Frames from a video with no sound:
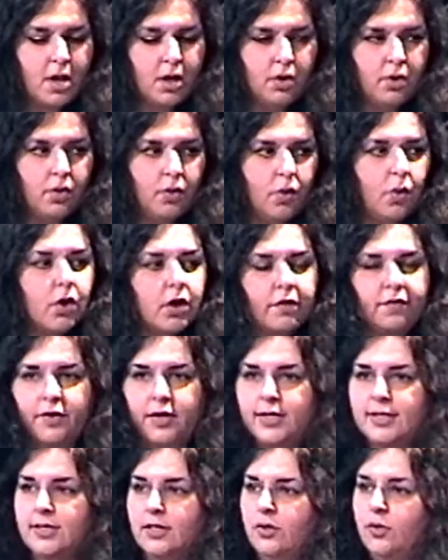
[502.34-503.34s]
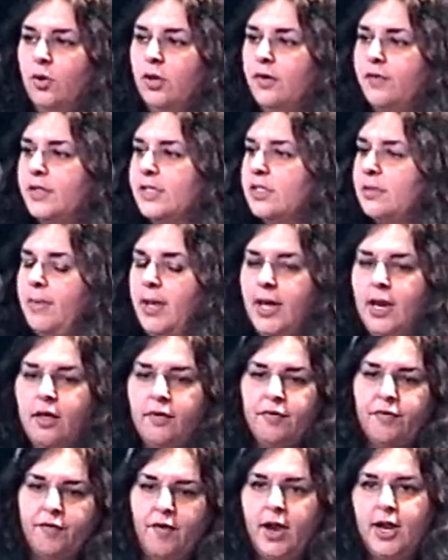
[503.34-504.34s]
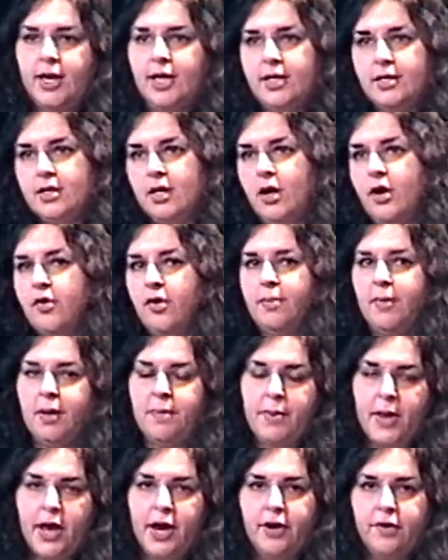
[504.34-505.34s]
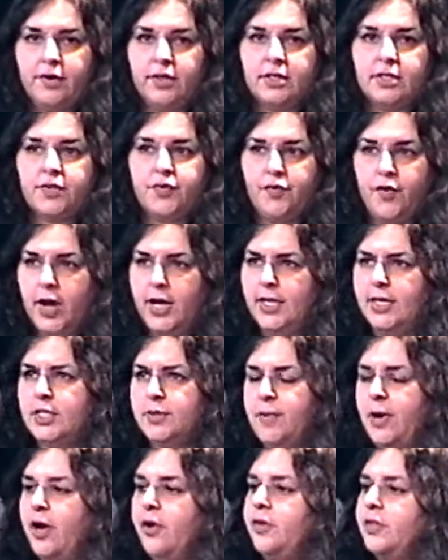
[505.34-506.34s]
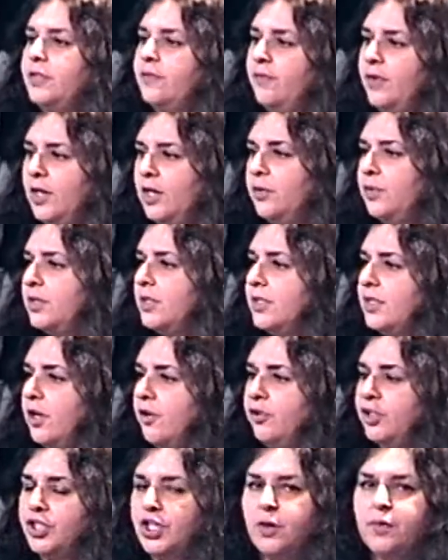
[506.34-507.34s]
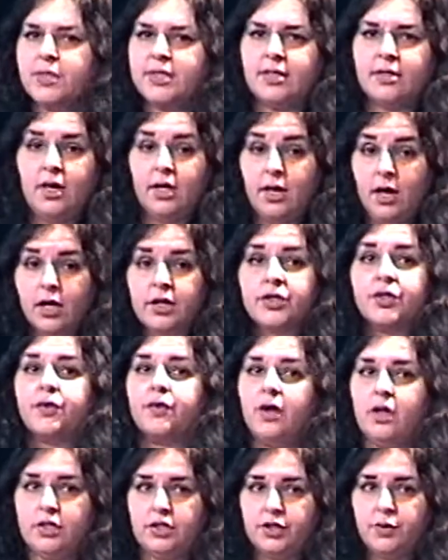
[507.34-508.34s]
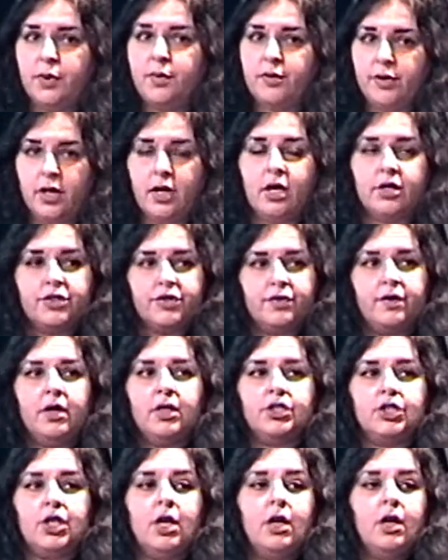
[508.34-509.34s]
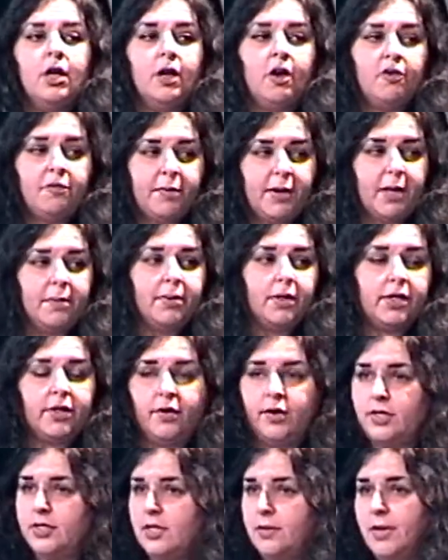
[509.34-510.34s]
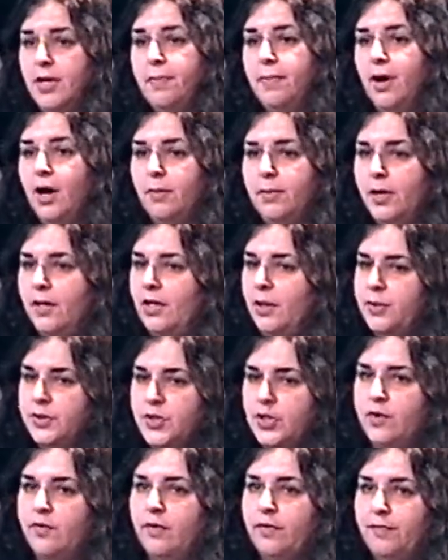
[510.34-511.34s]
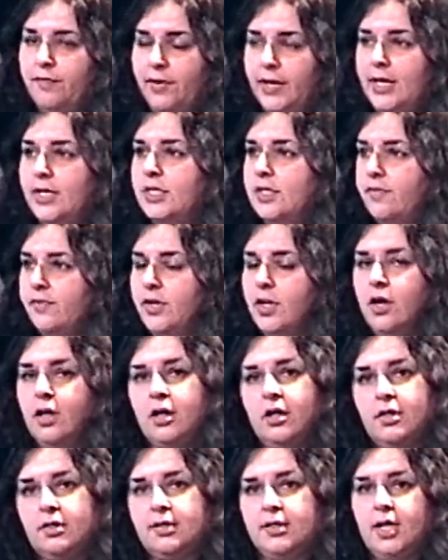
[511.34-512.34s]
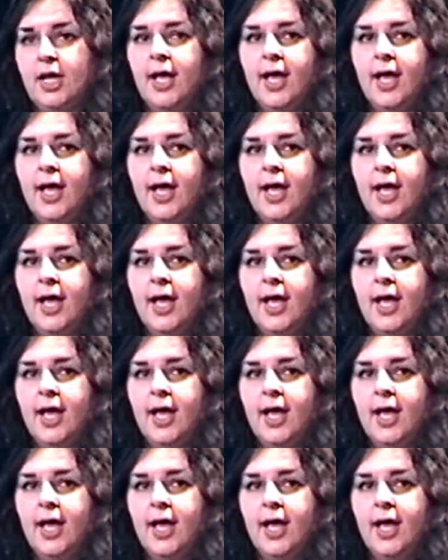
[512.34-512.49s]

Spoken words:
all of us, and all of us meaning Franey, Dara, my parents, Franey's parents, Vilu and Sarosh. There was an entourage, we were an entourage of people going to meet Baba, and there was sort of a fleet of cars.